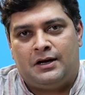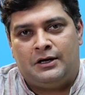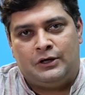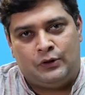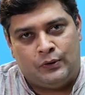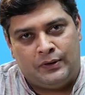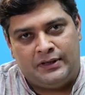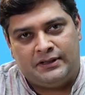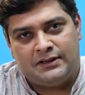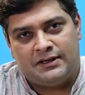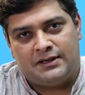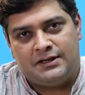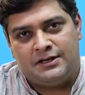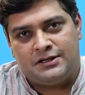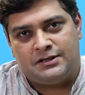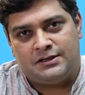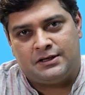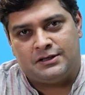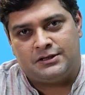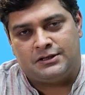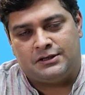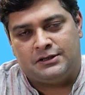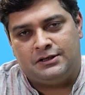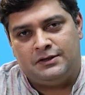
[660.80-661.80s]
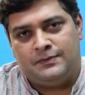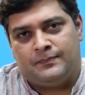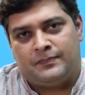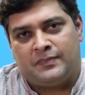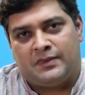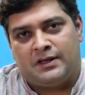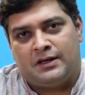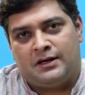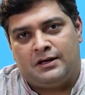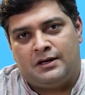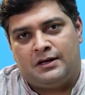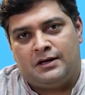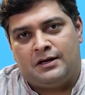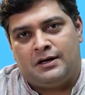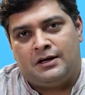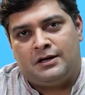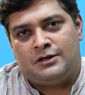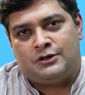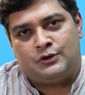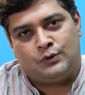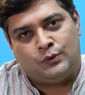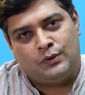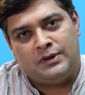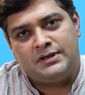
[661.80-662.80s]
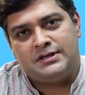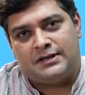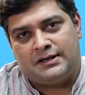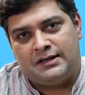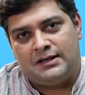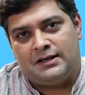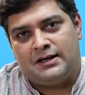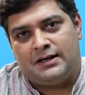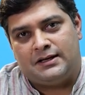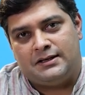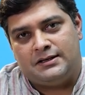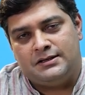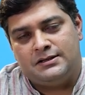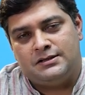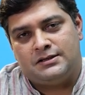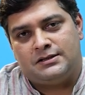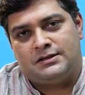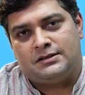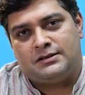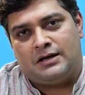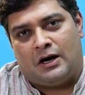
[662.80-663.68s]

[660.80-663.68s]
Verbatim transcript: During the discussion, students realize